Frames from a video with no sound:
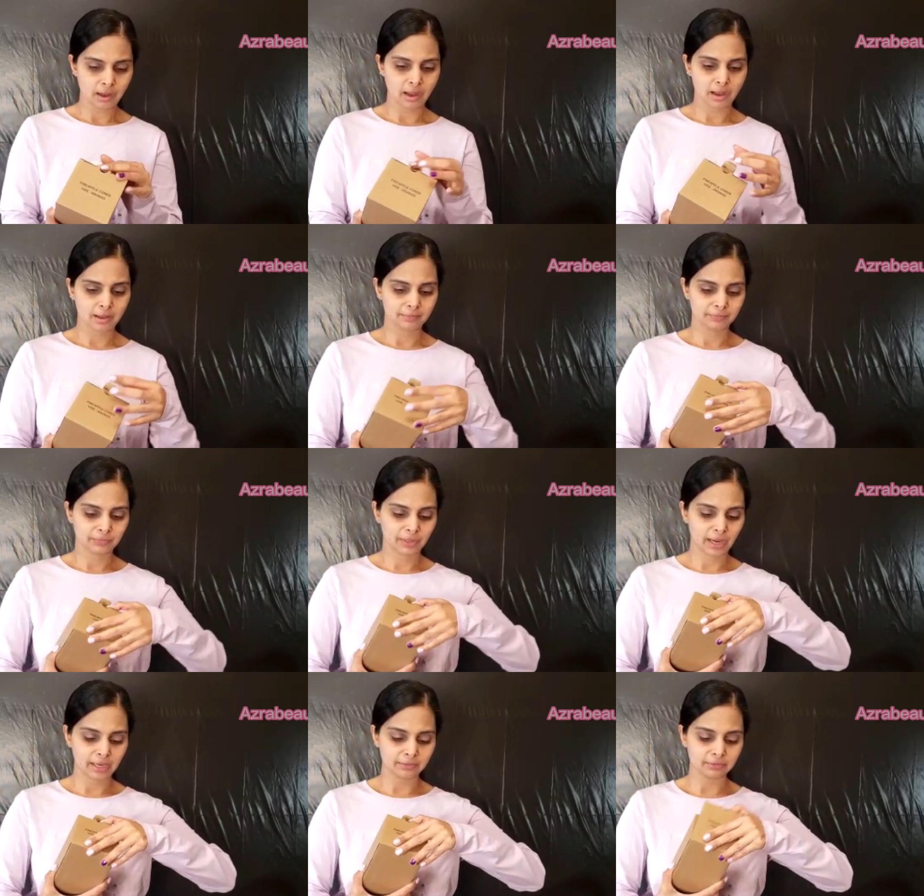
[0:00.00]

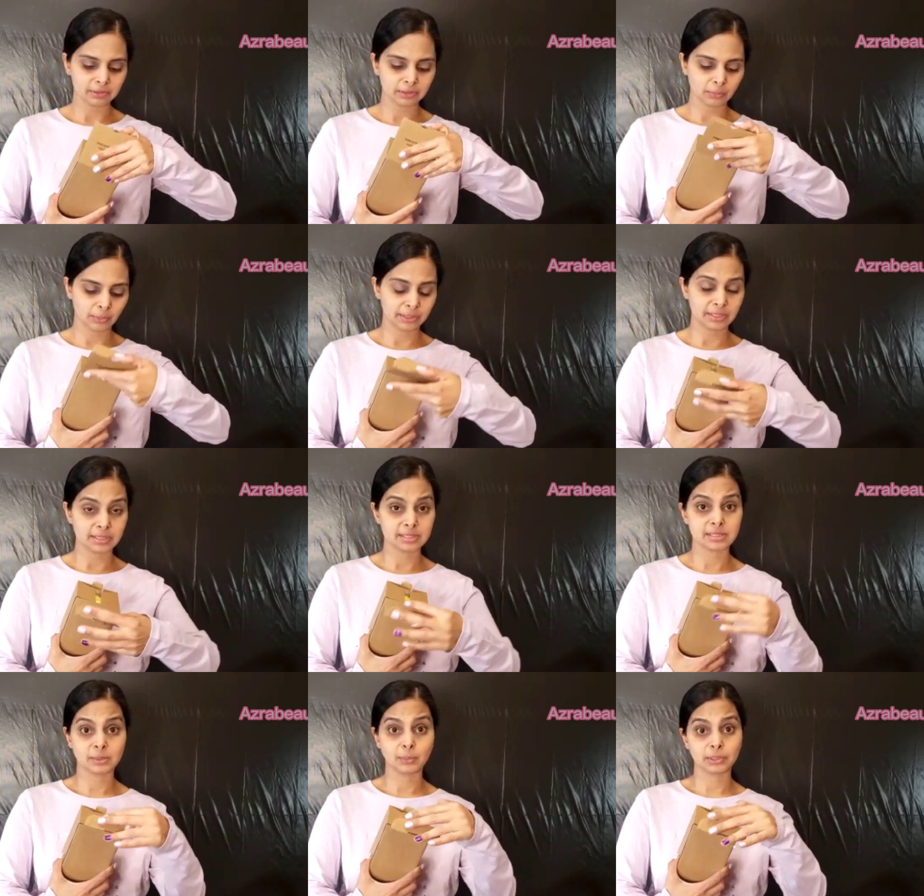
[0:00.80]
I really wanted
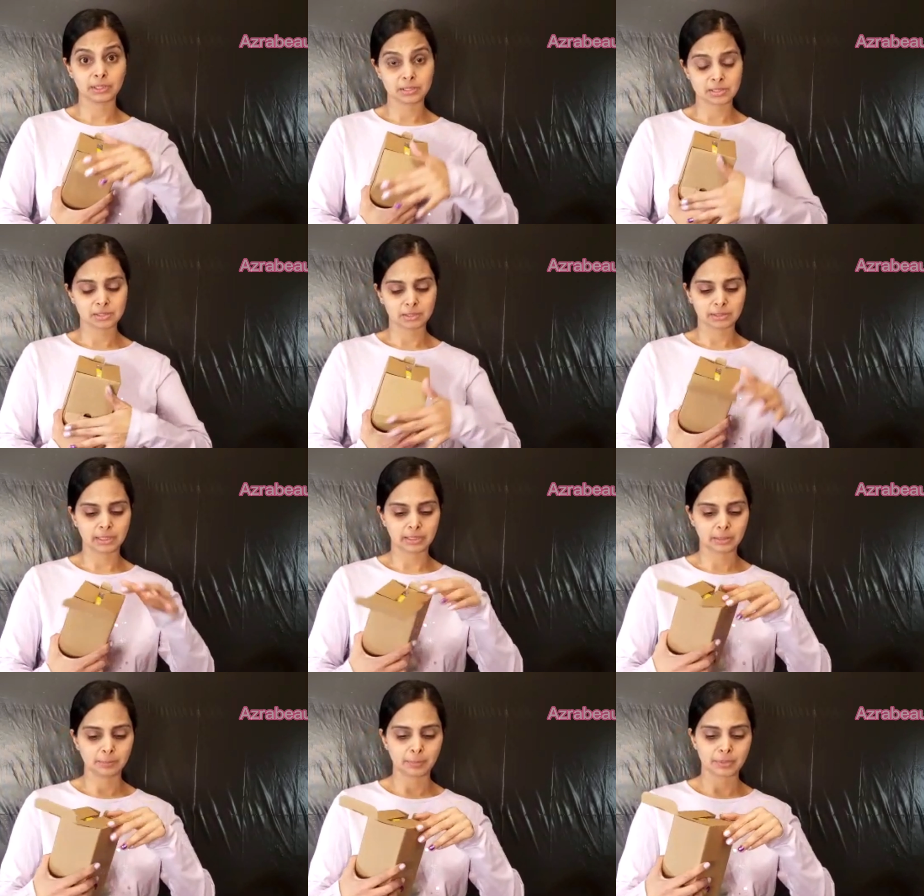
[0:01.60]
to see what this looked
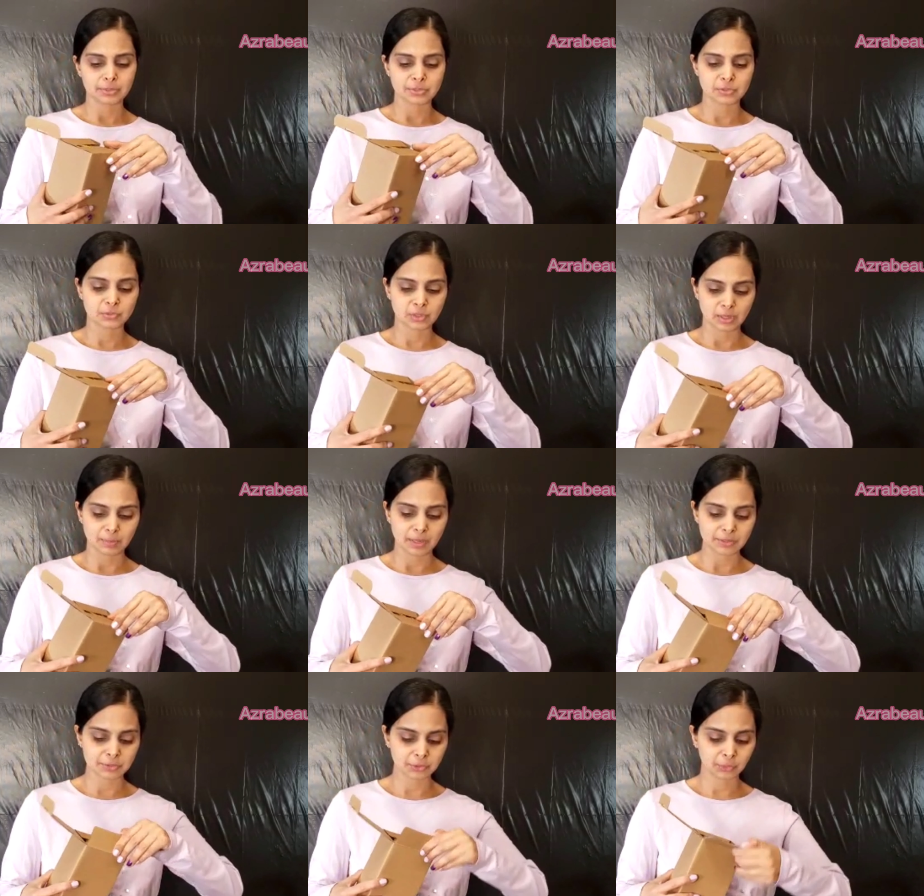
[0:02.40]
like in person, so I'm
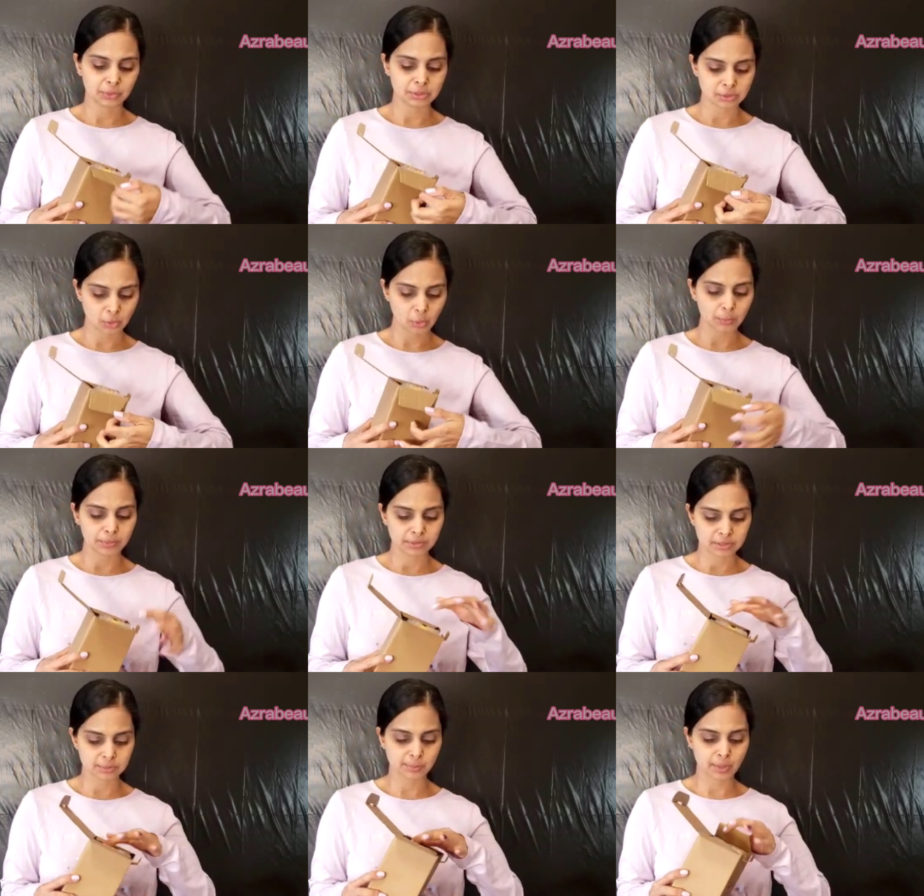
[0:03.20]
actually going to
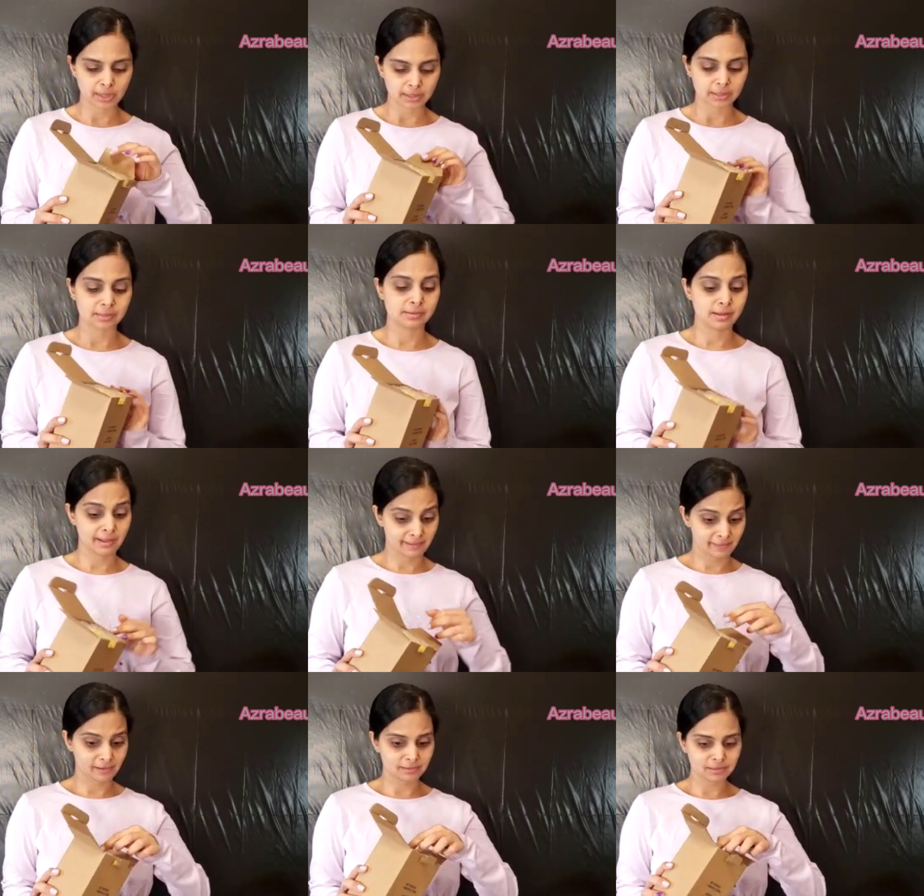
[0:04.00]
open this product
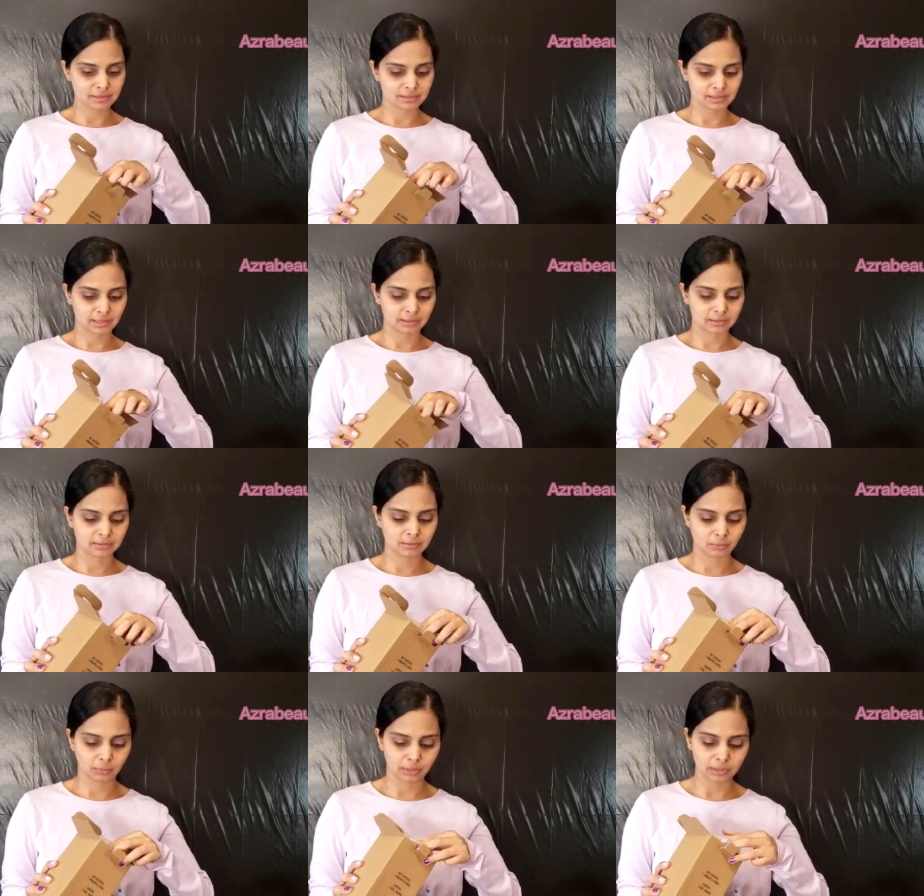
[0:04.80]
now because I
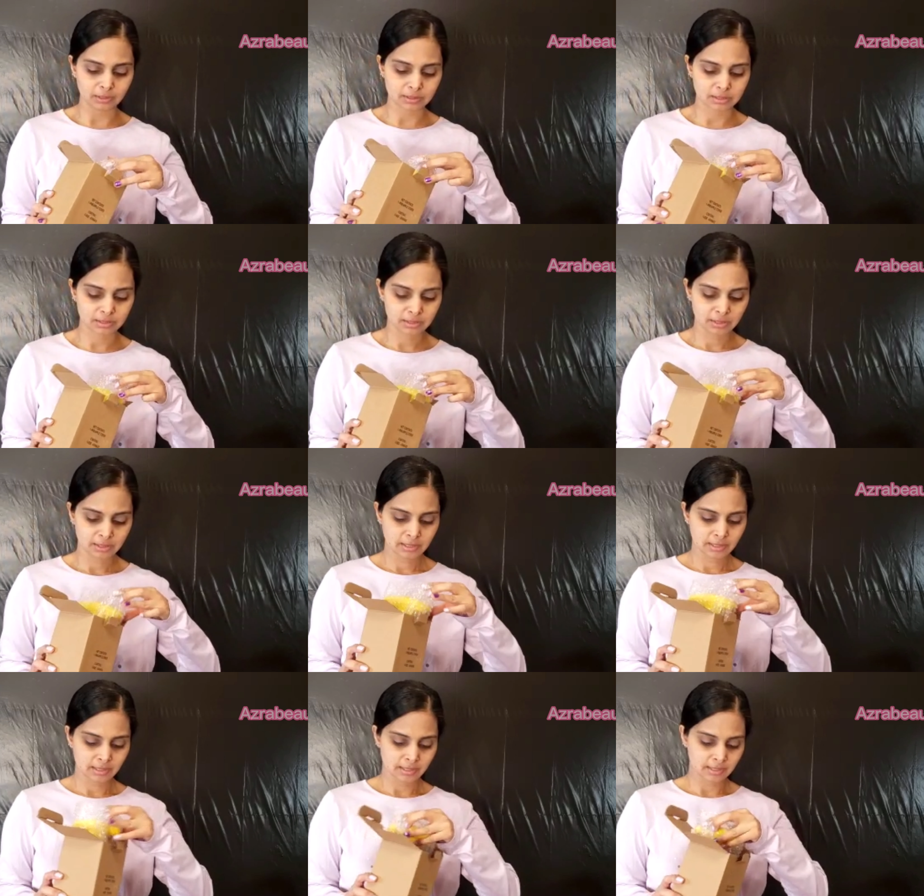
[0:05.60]
couldn't wait.
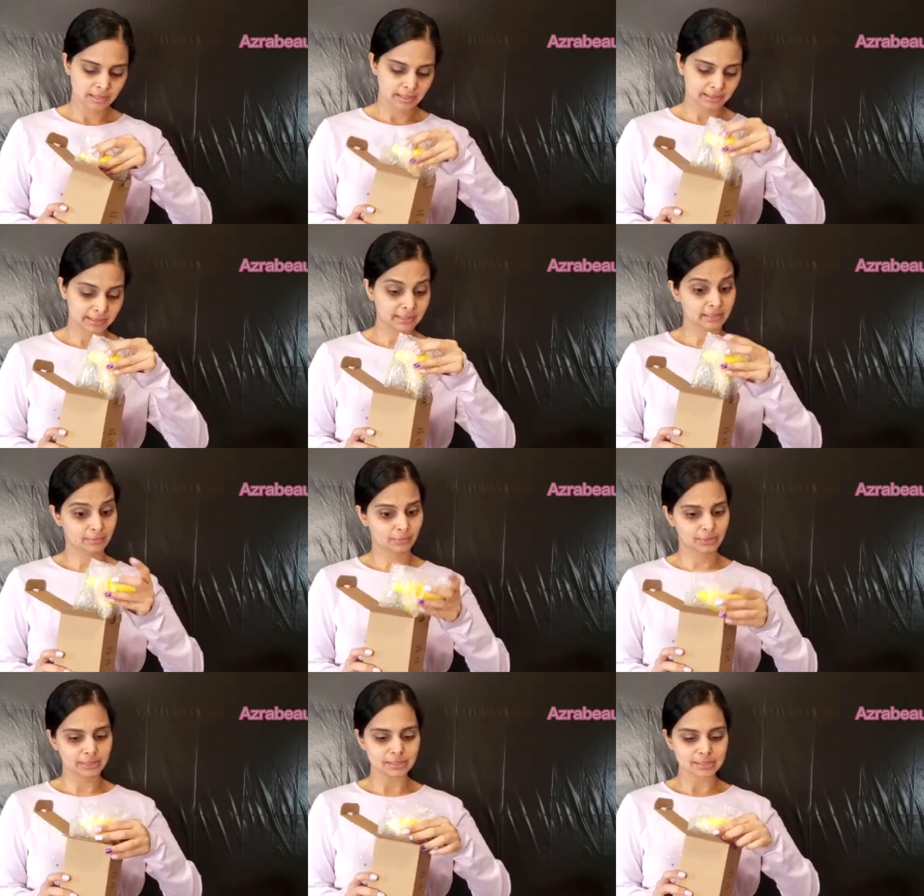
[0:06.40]
I
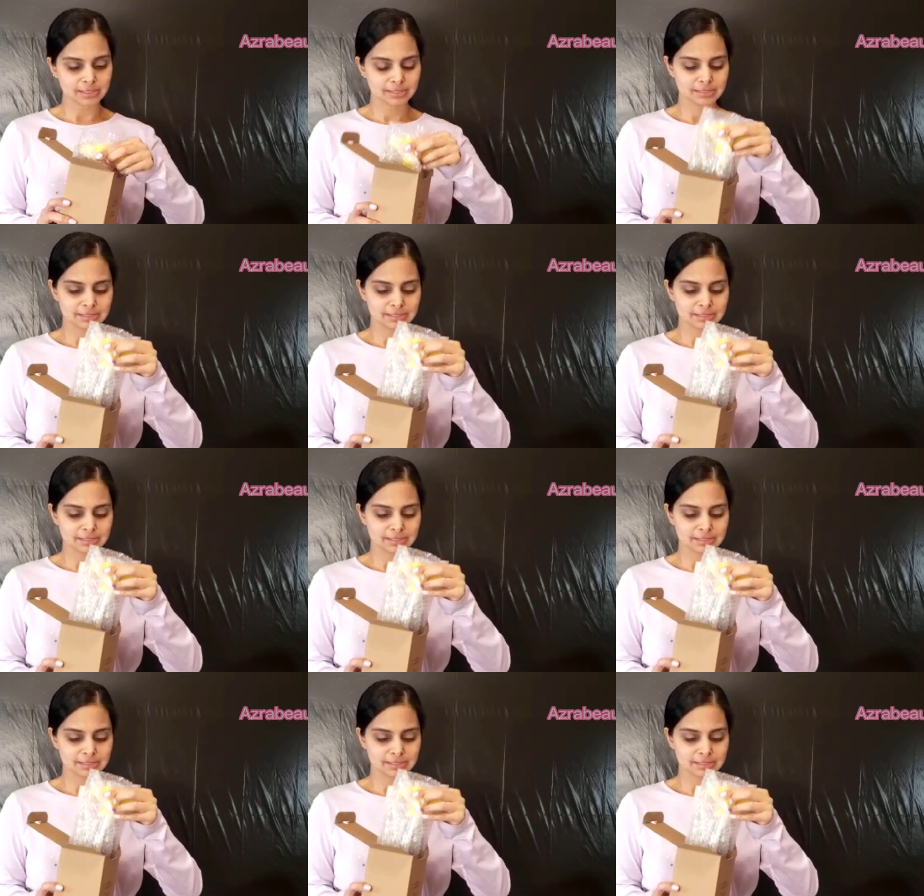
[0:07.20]
can't wait.